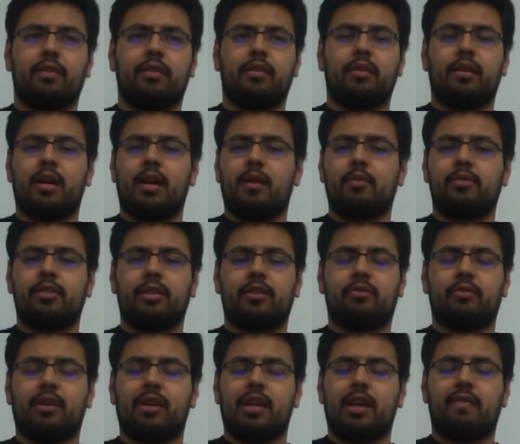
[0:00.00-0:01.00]
The
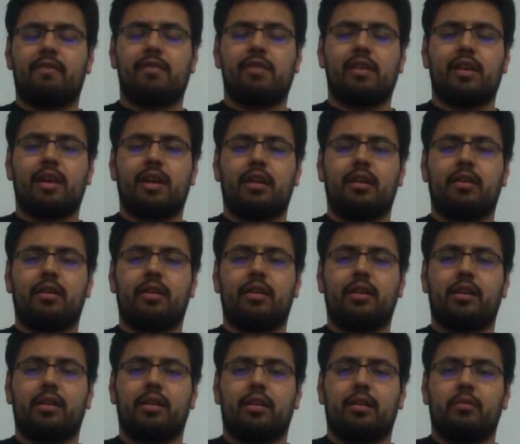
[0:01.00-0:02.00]
object right after that
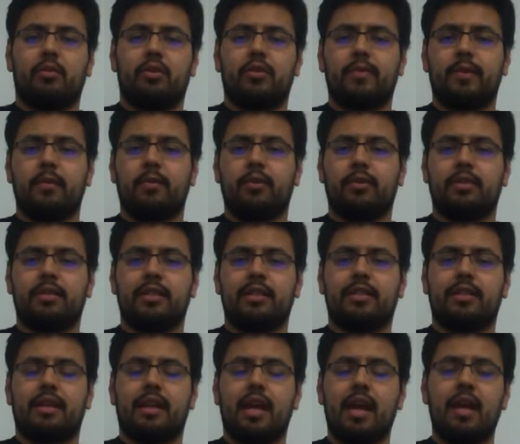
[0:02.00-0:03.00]
that most people
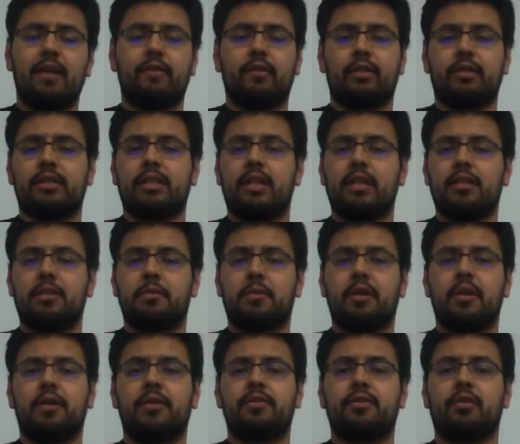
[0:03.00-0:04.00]
tend to have are tennis
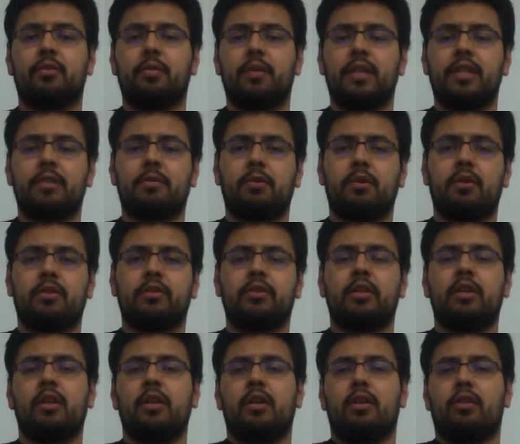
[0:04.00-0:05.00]
balls or baseballs.
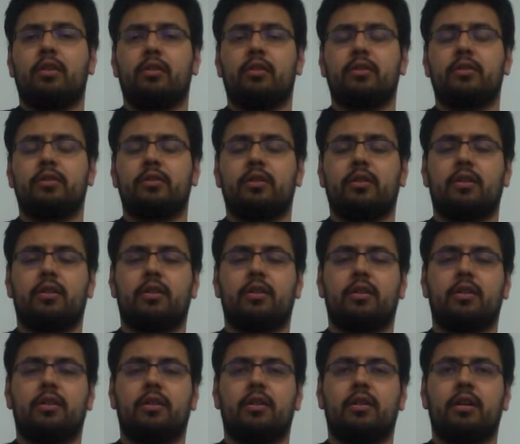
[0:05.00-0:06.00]
Those
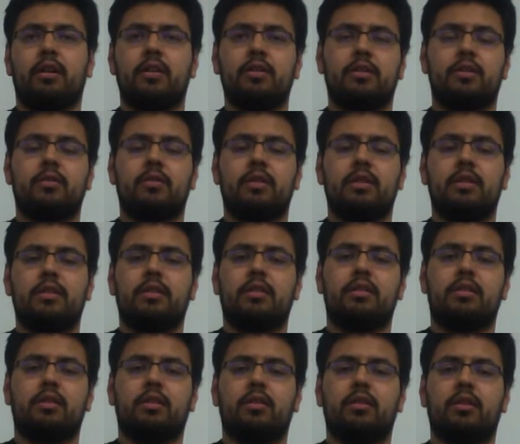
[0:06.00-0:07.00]
are also easy
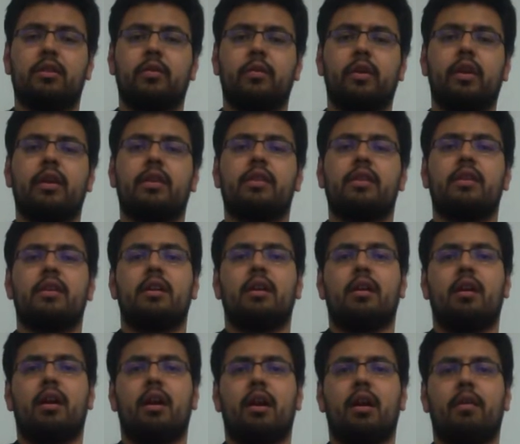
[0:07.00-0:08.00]
to learn with.
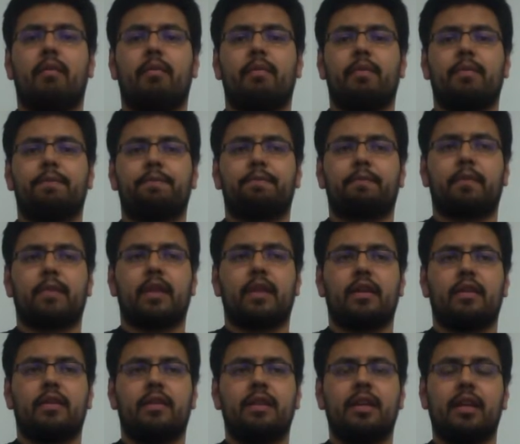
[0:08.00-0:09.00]

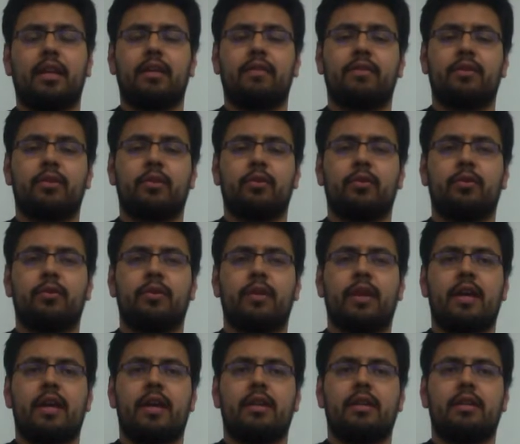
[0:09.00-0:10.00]
The negative to
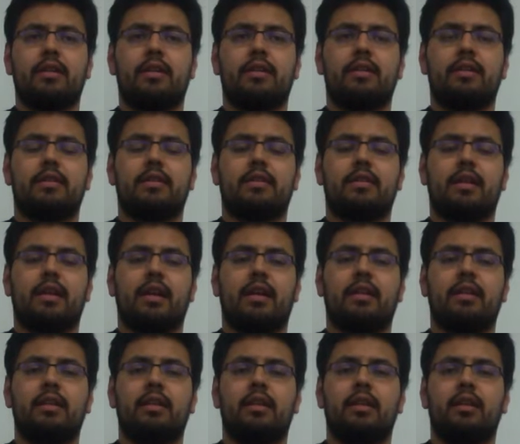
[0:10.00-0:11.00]
that is
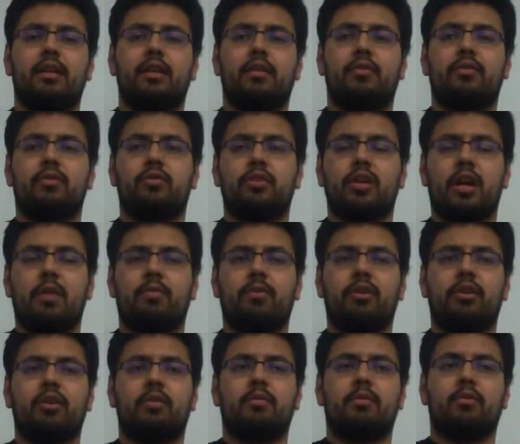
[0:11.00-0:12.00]
that if you drop
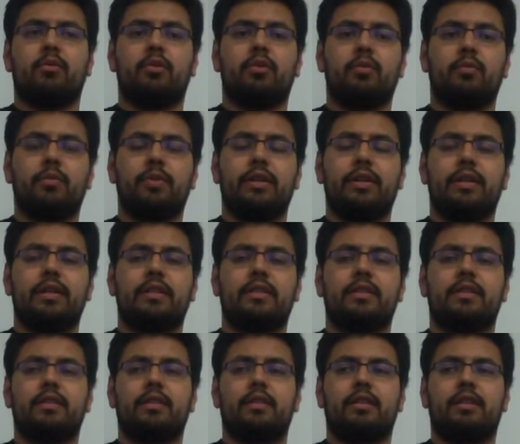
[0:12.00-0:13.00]
them or you
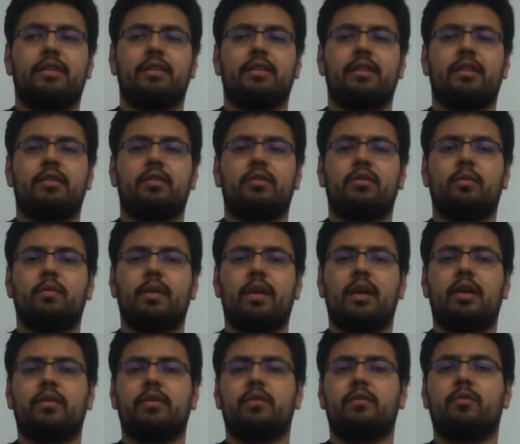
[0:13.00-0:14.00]
miss, they tend to
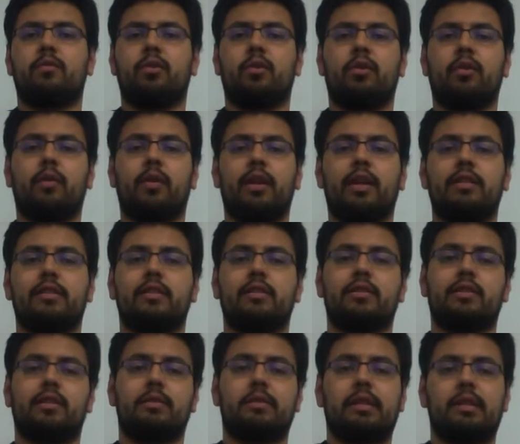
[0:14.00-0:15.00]
bounce and roll away, so
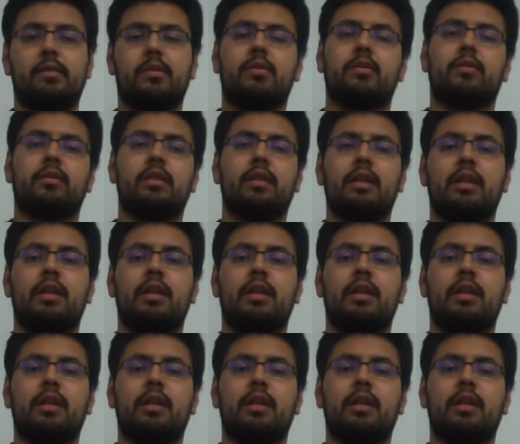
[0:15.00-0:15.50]
sometimes you